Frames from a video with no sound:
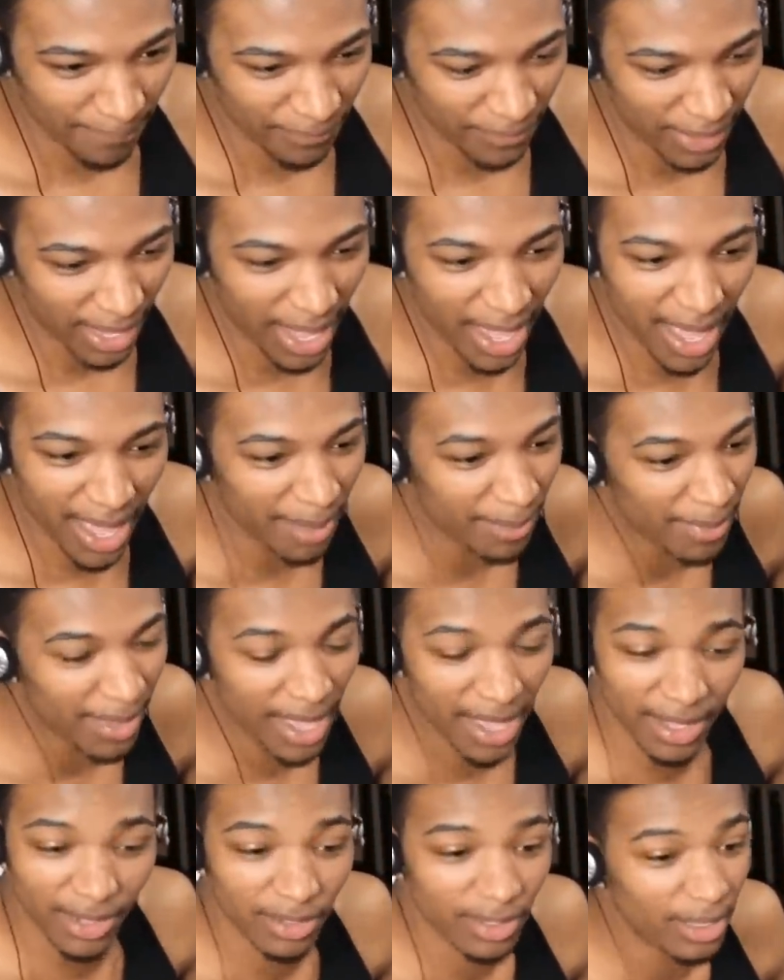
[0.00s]
Yeah,
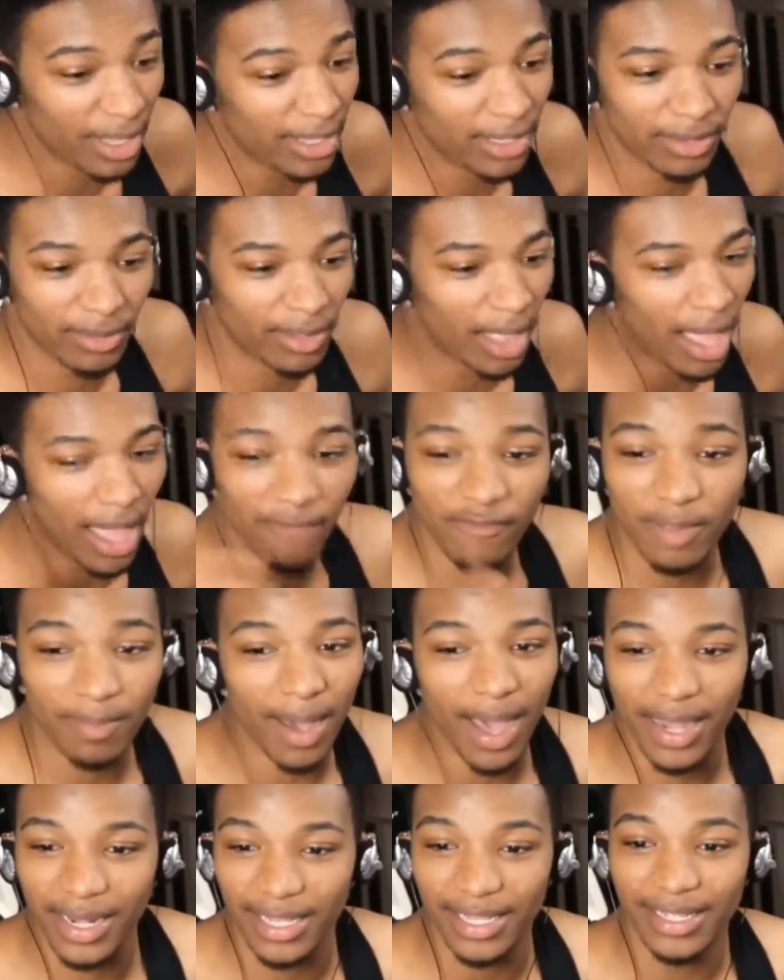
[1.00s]
man, like,
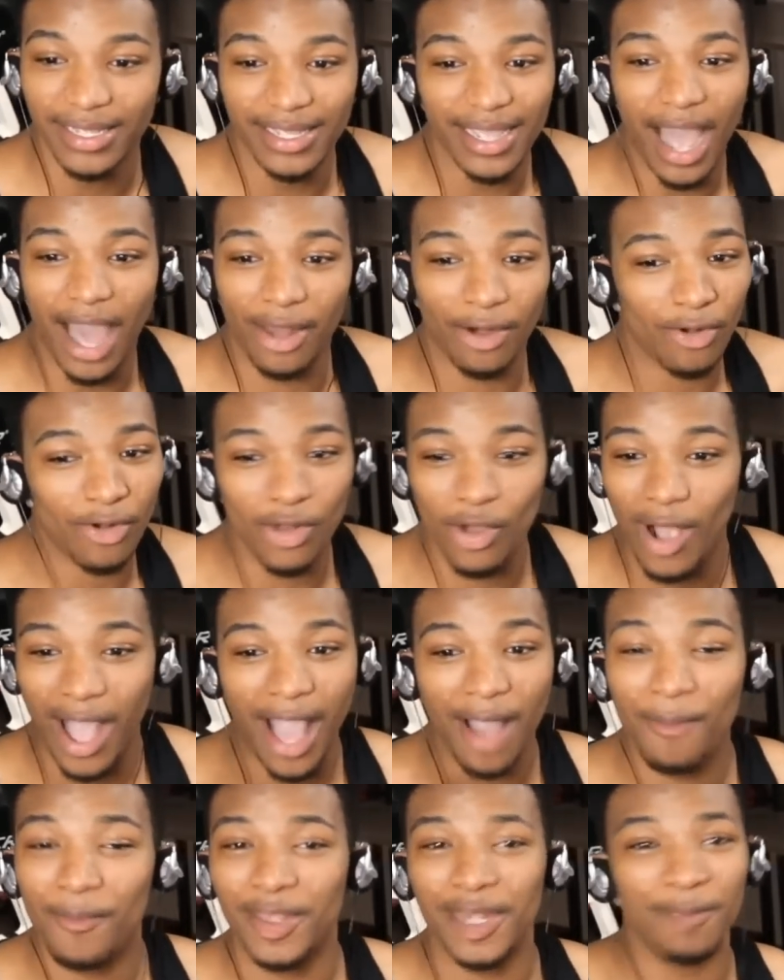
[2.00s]
everybody, I don't know
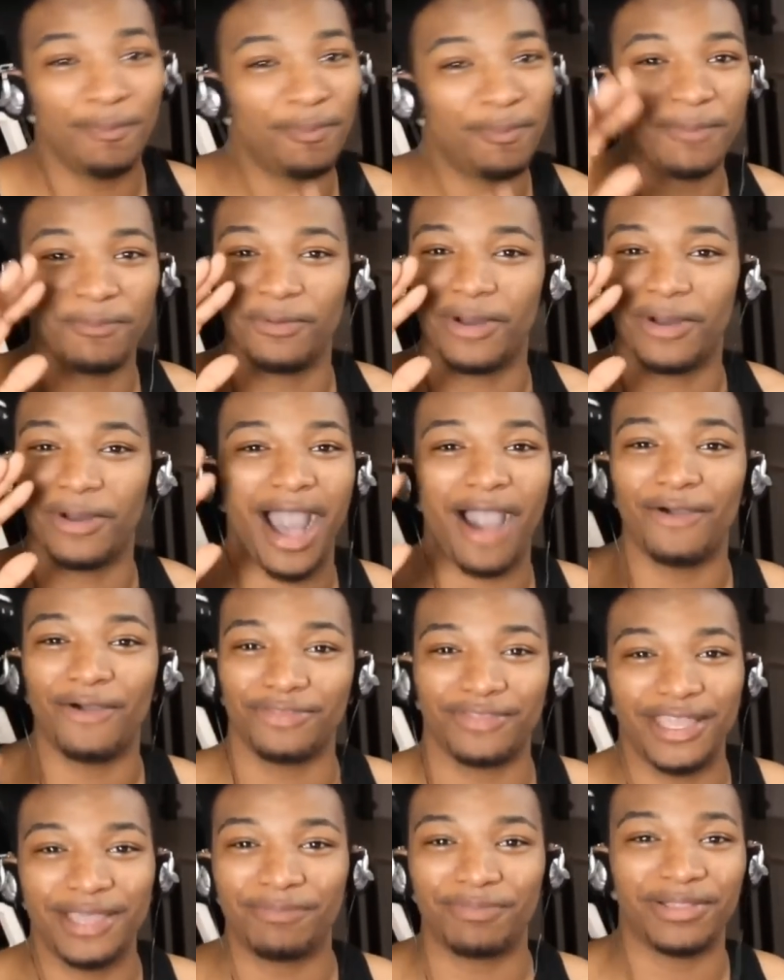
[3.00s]
how many people out
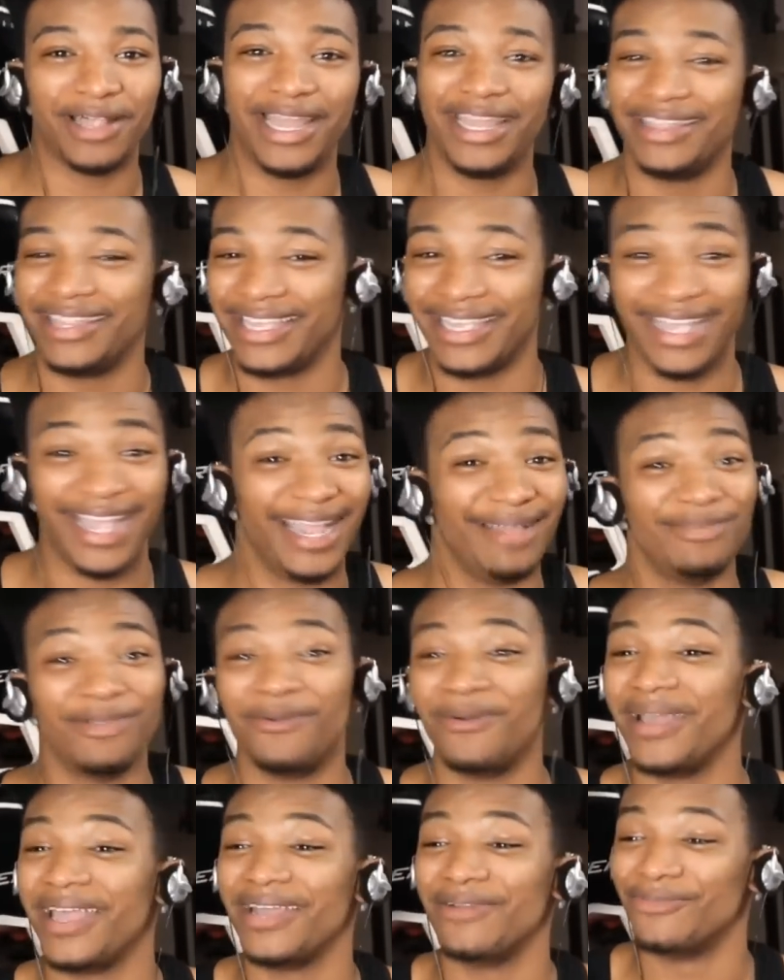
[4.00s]
there played the game the
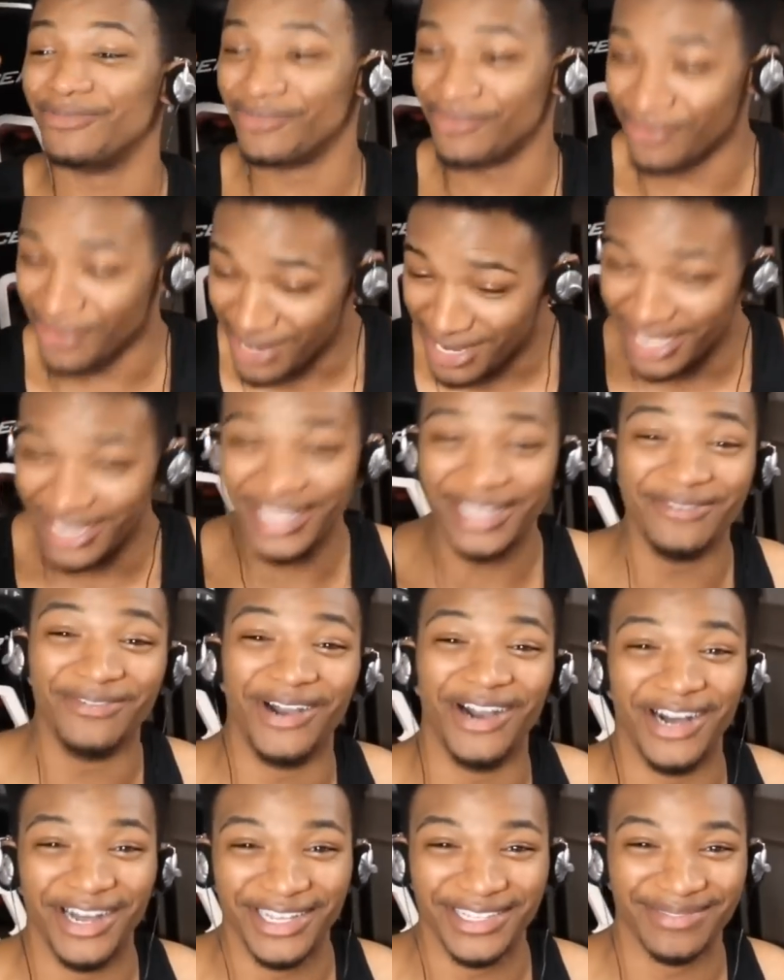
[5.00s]
way it really
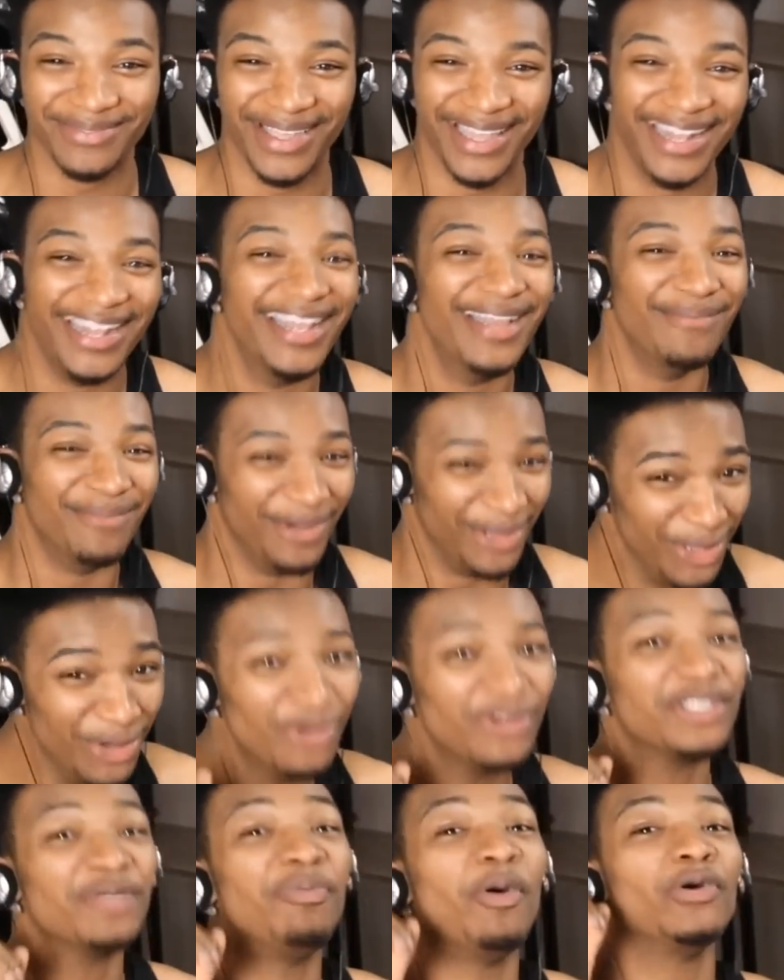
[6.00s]
was, man. But you
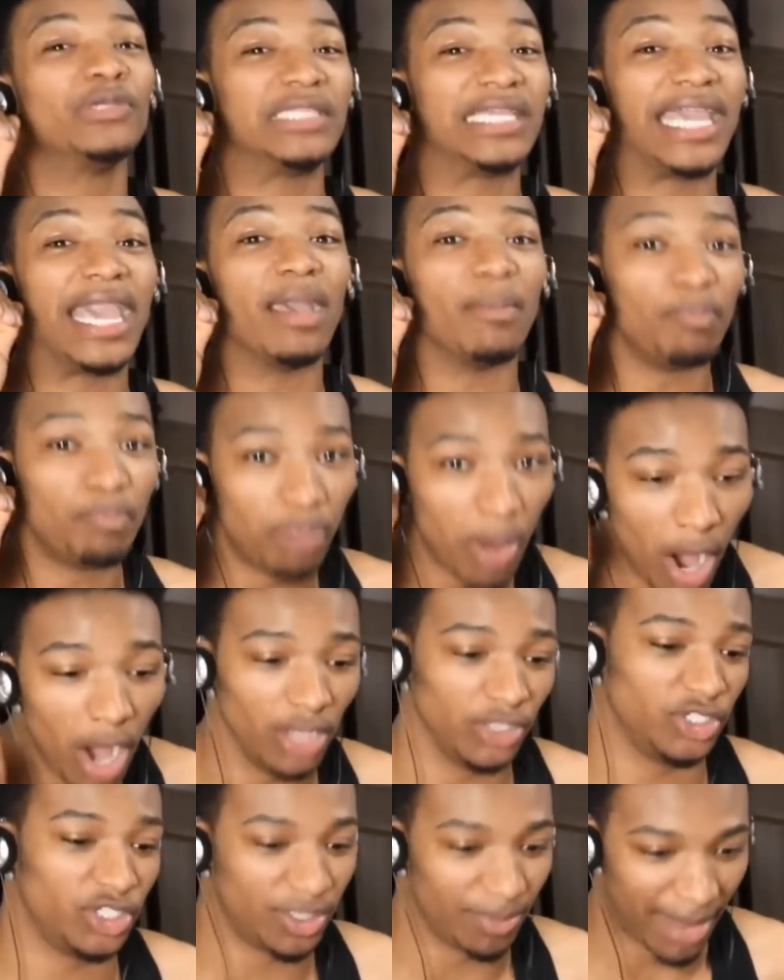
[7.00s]
were supposed to get
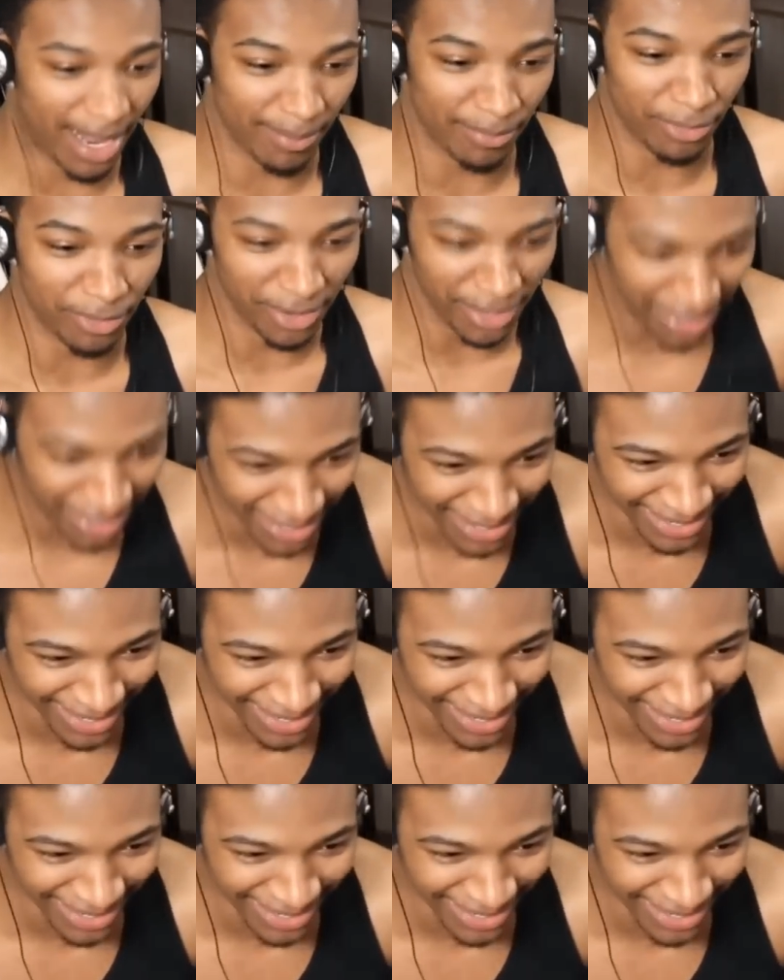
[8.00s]
punched, my boy.